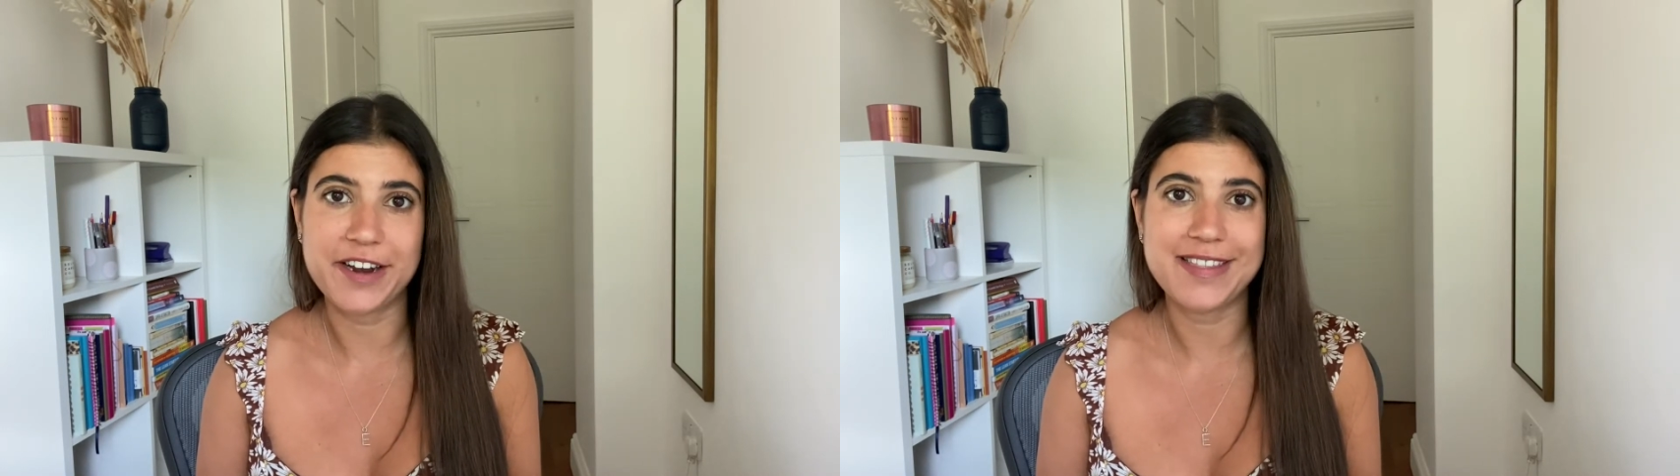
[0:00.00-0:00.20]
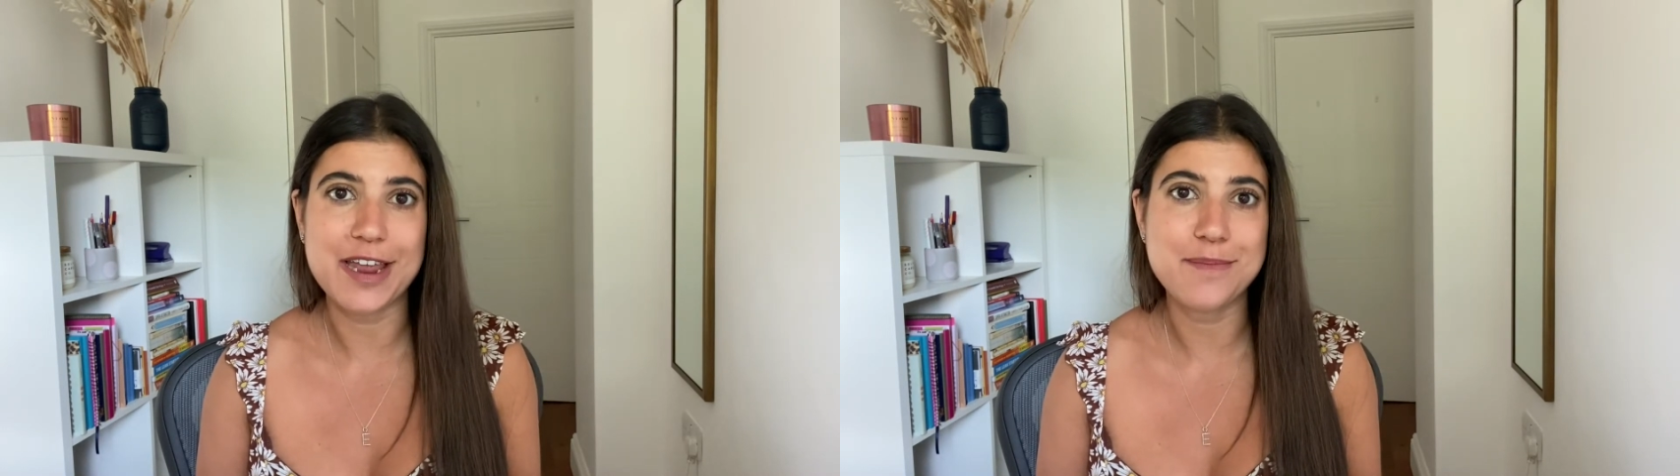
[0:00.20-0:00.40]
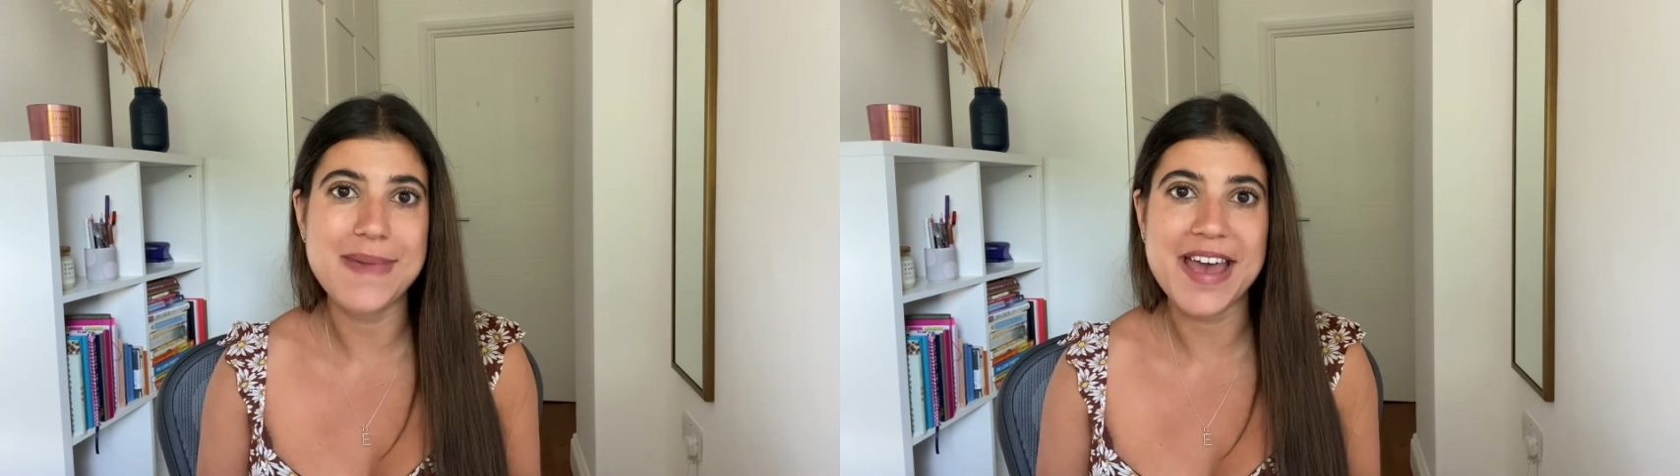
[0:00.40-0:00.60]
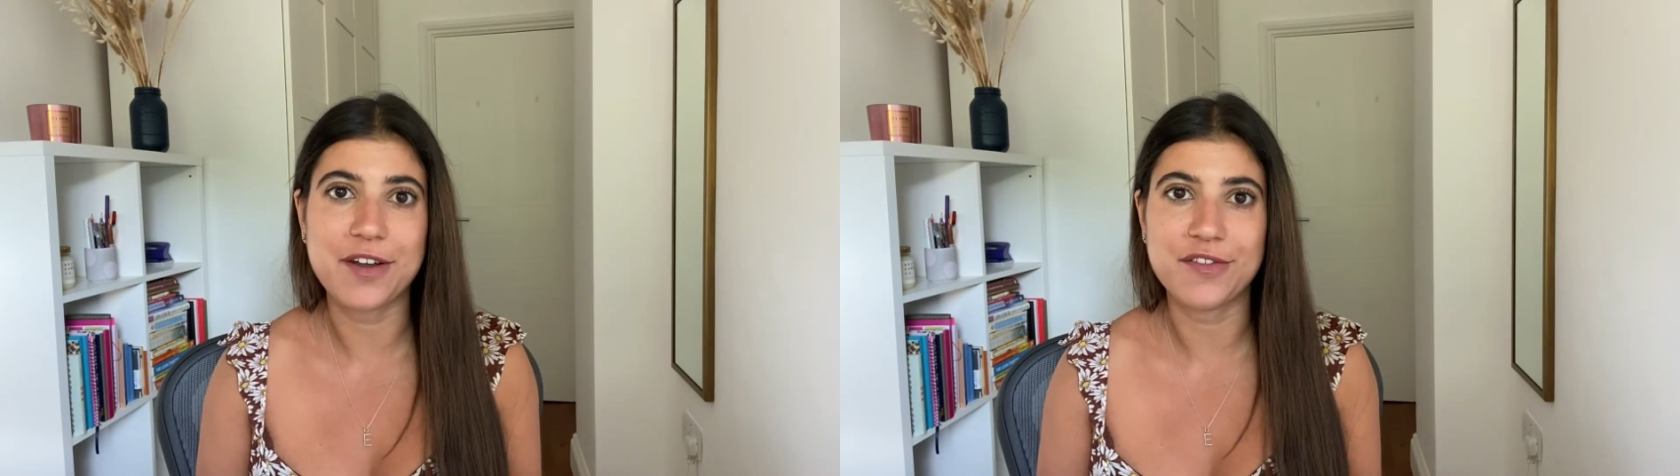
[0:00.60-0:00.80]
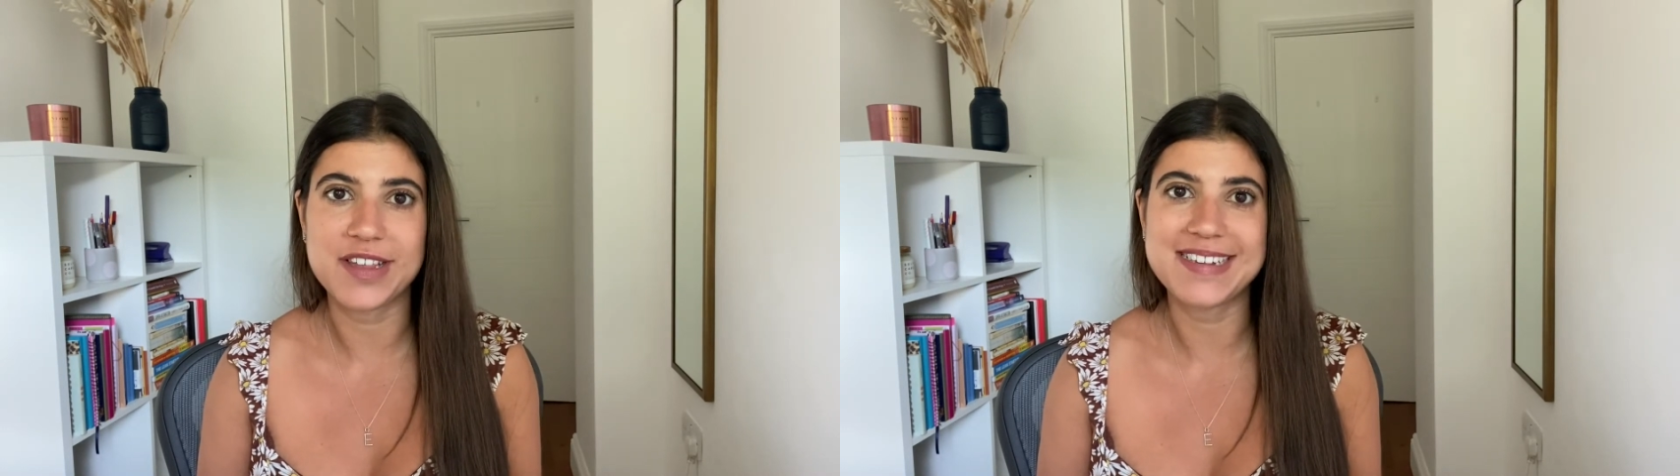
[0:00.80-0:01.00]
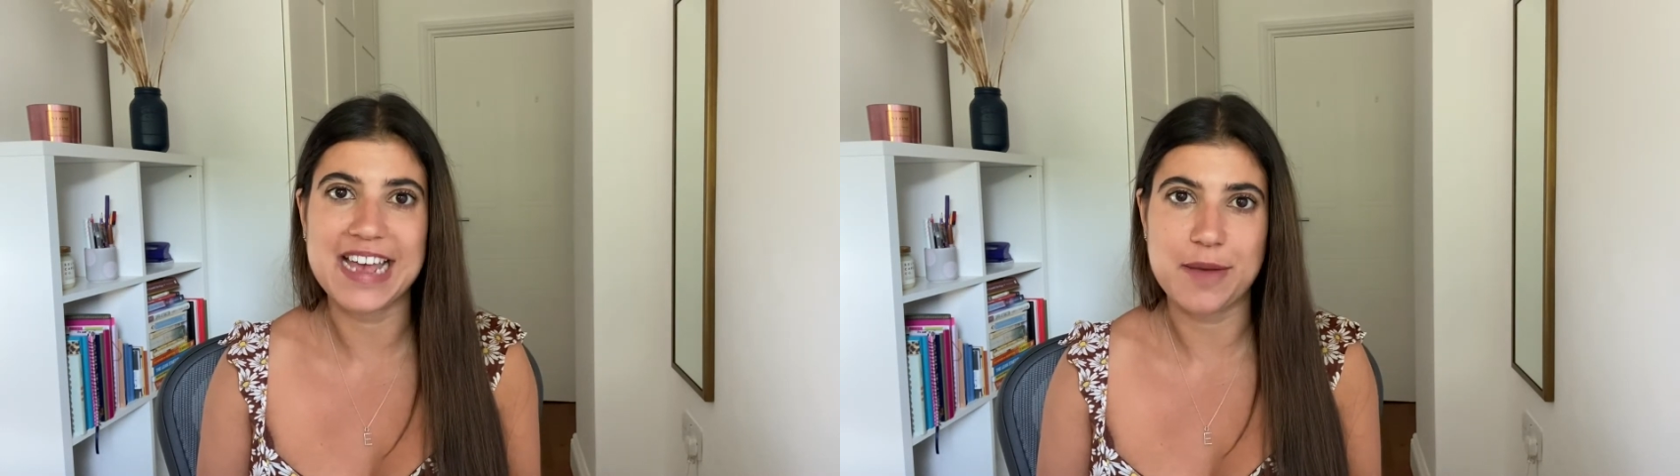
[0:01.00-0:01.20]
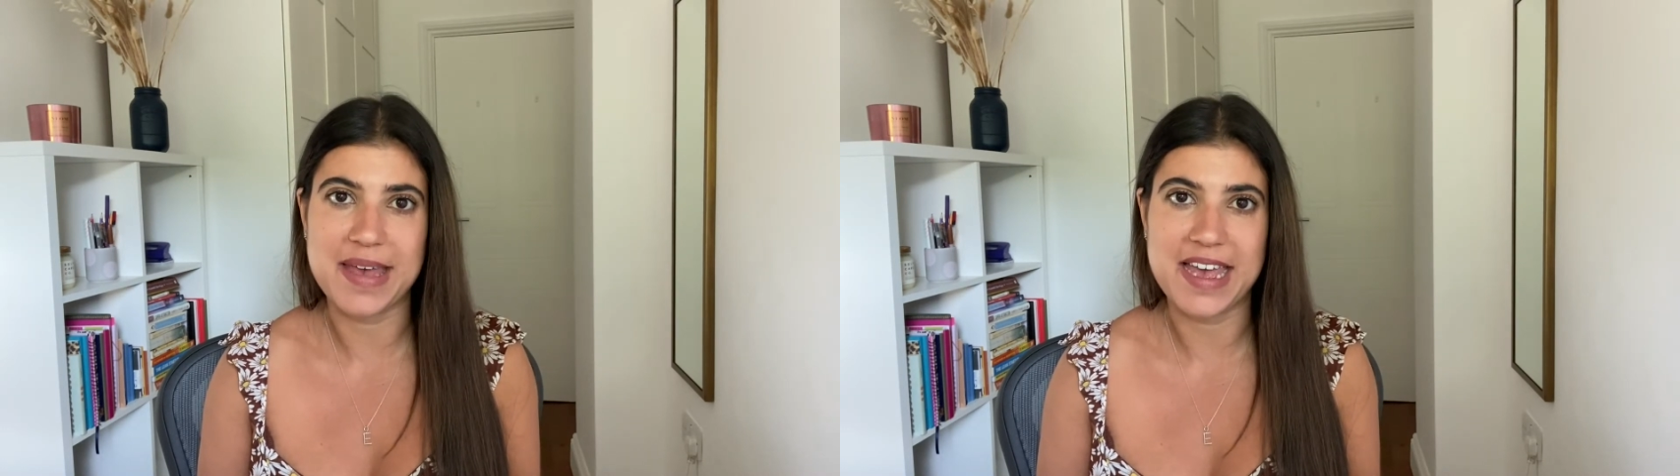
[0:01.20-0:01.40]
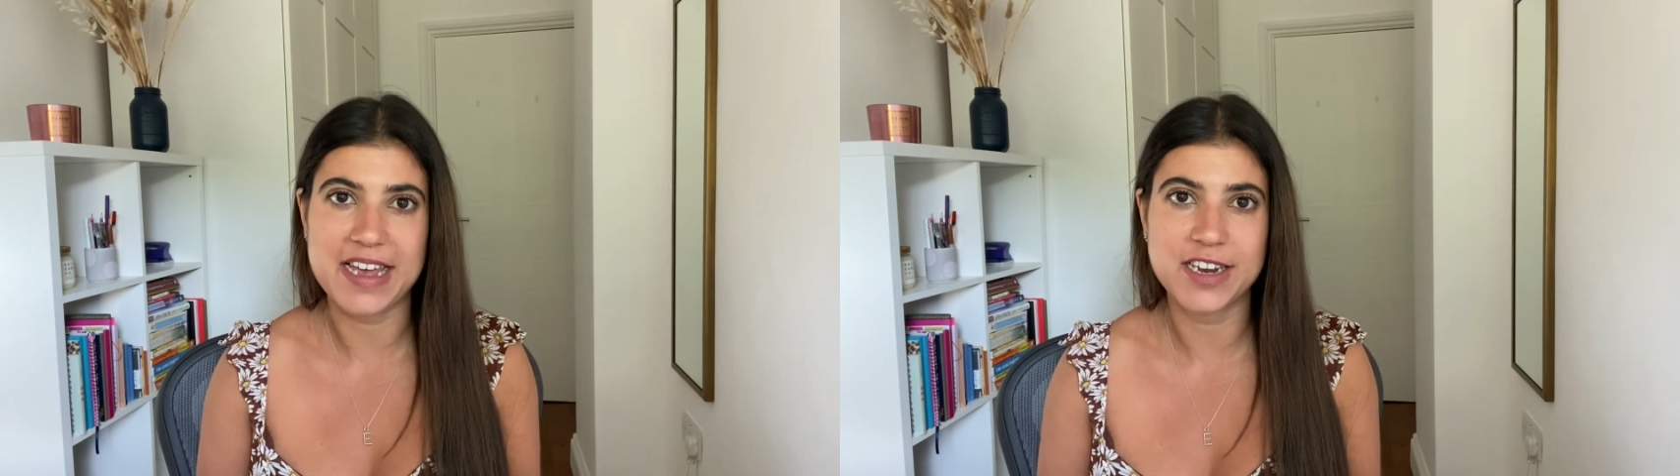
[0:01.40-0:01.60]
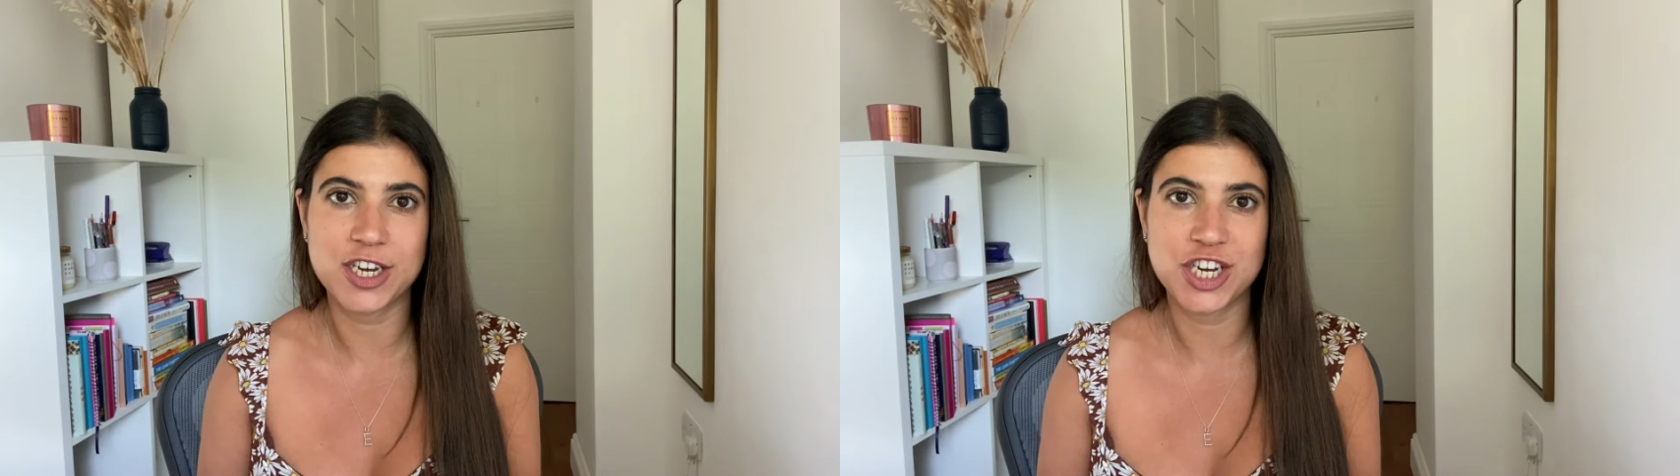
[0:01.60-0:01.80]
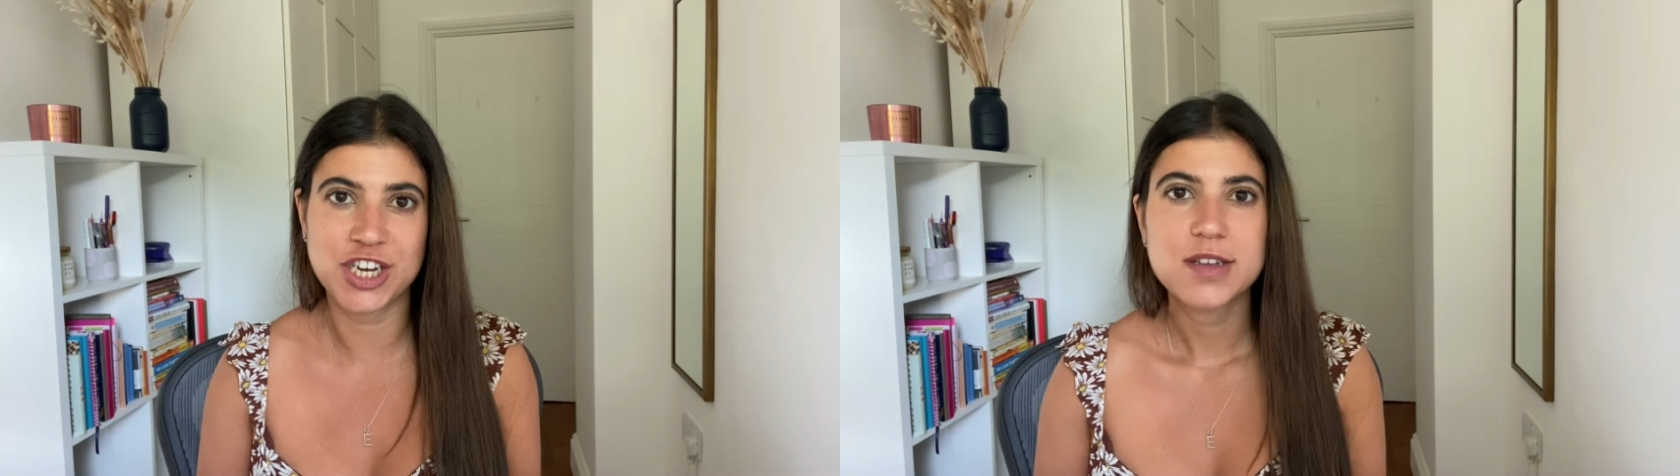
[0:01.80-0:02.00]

than men of the same age.